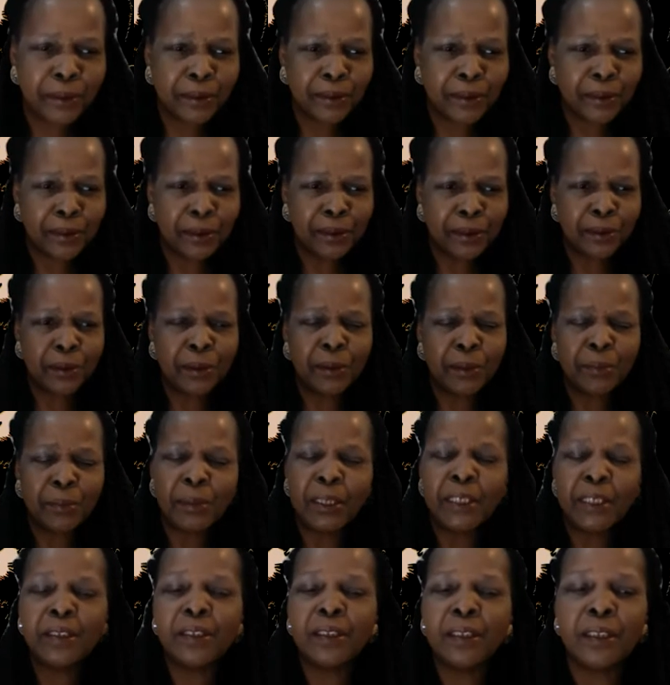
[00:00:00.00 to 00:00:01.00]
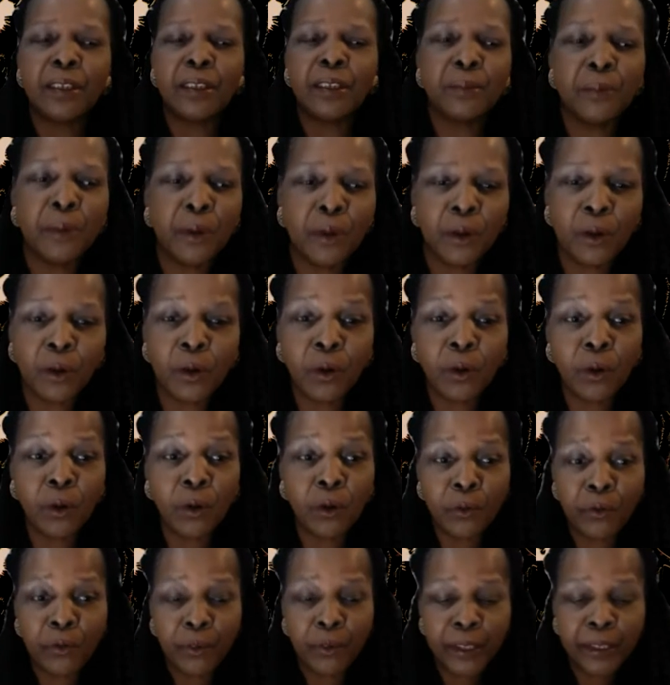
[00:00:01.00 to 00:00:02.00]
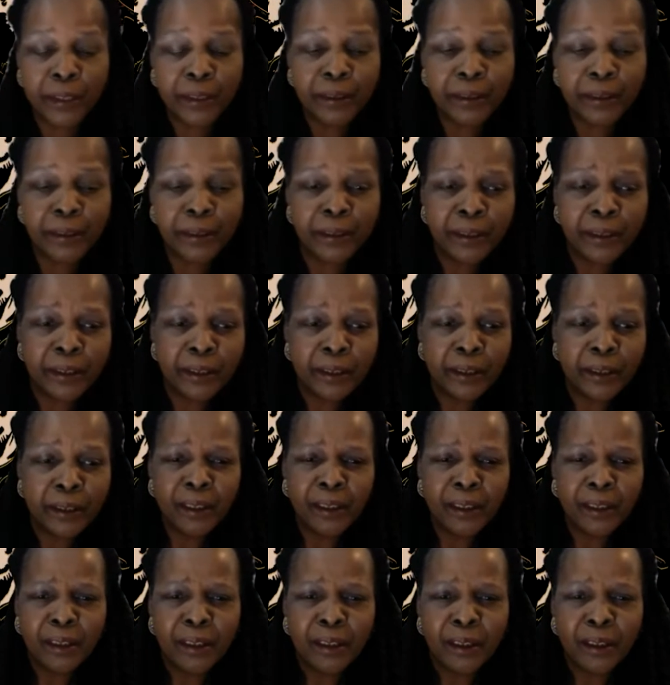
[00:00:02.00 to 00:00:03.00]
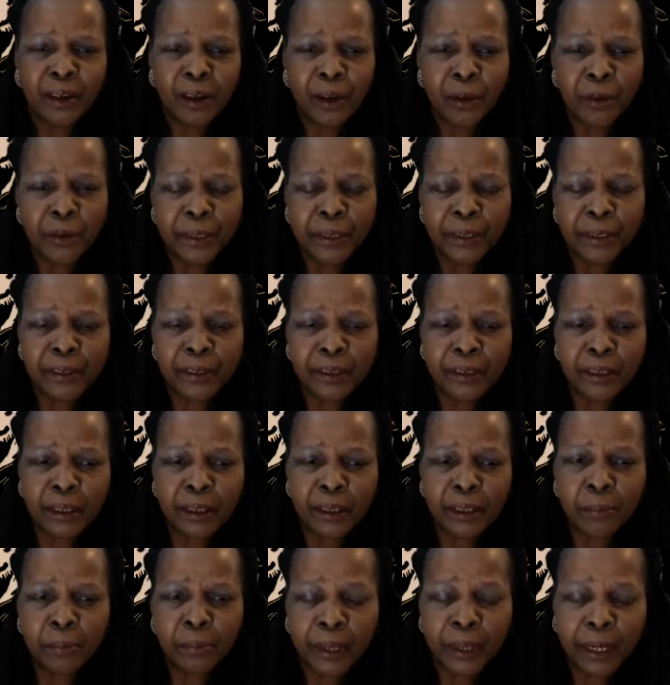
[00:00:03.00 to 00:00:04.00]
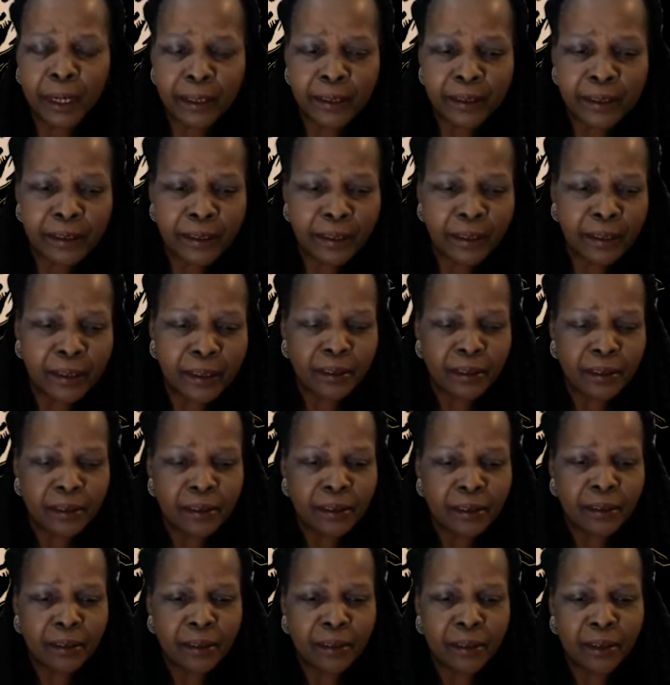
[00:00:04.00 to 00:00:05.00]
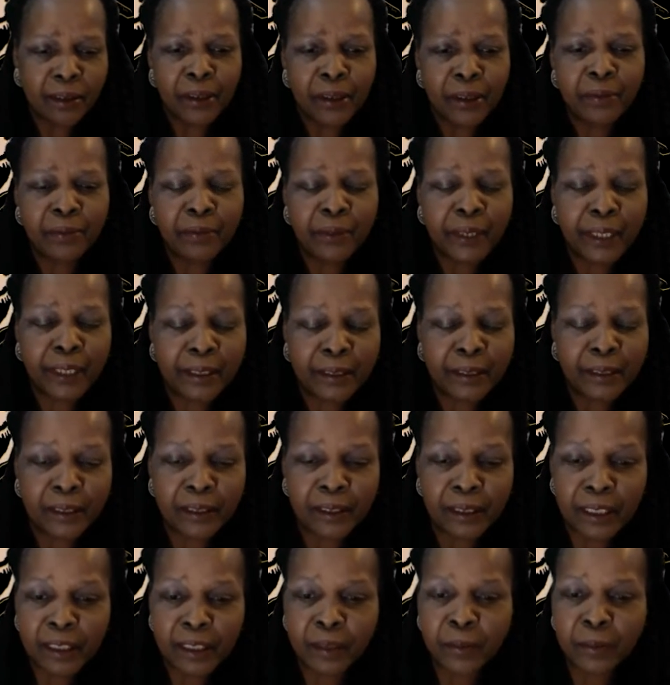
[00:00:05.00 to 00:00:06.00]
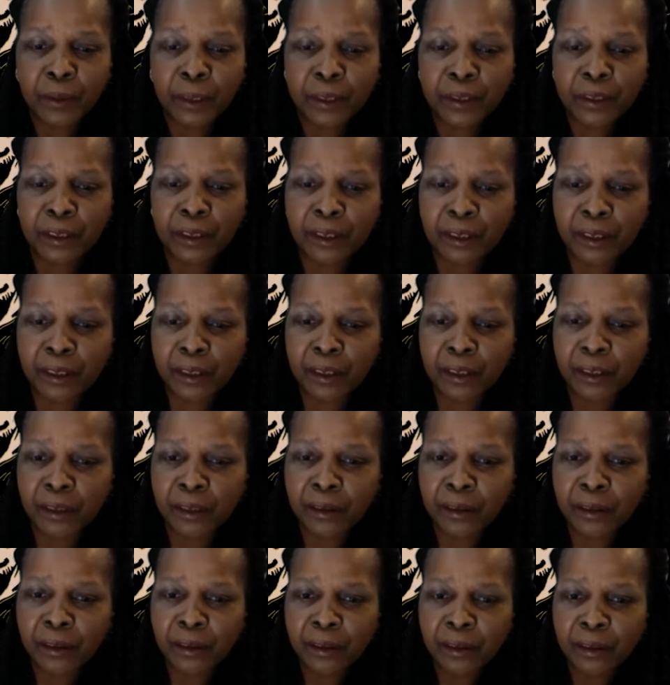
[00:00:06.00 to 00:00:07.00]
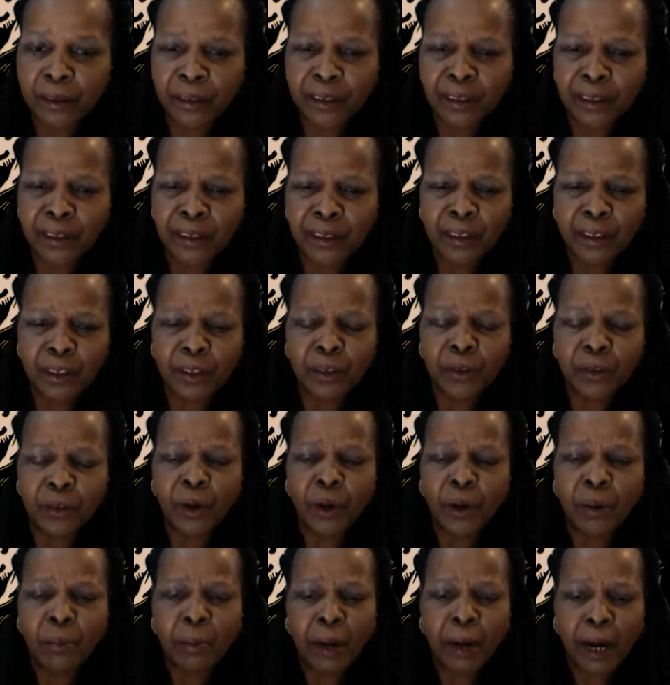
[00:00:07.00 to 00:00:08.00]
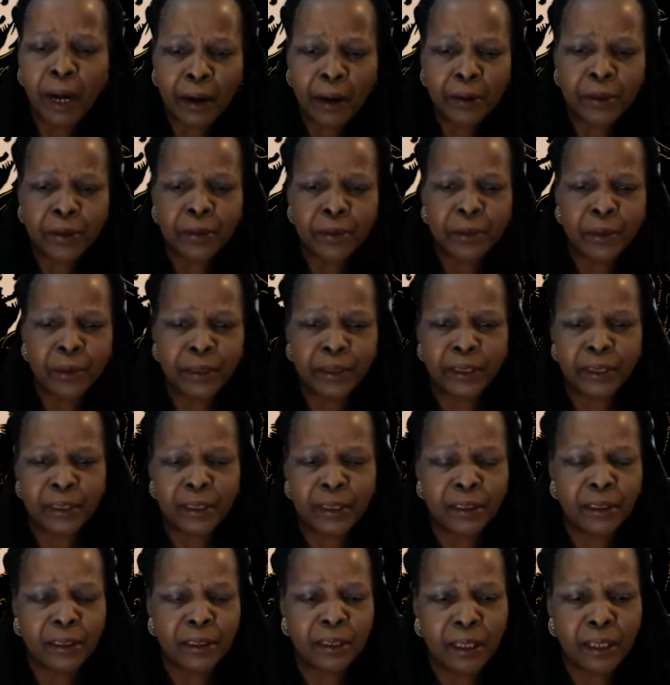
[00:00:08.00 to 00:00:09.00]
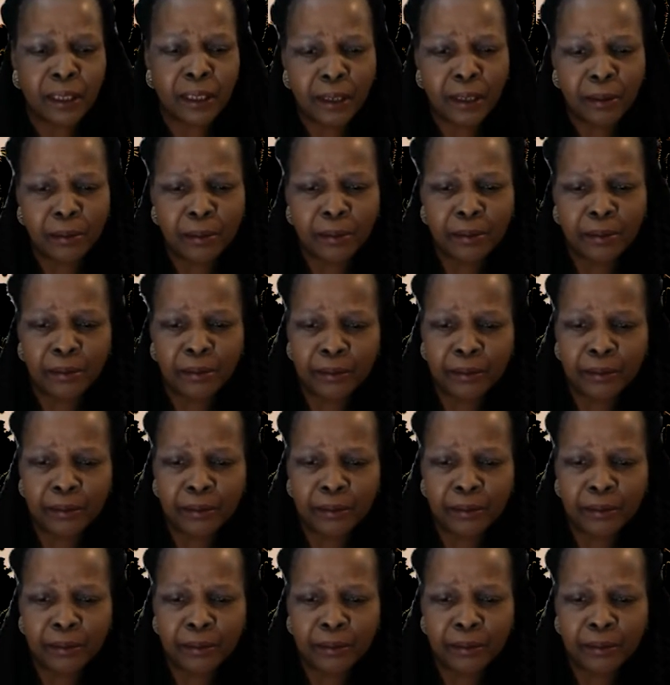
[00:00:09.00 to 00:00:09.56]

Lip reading: you were mentioning about COVID, how it's impacting or affecting, especially, Amari with his the